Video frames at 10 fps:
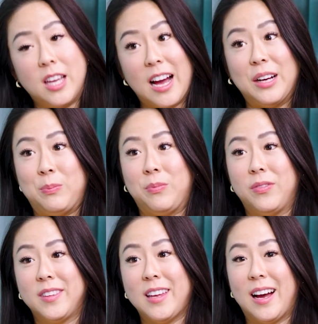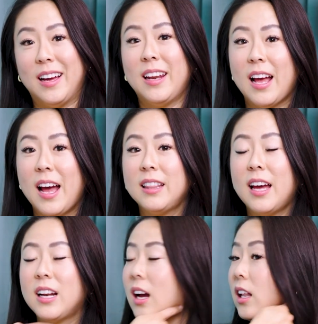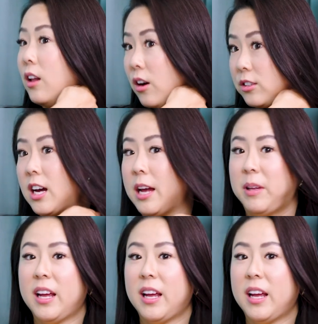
Yeah, and I had that a long time.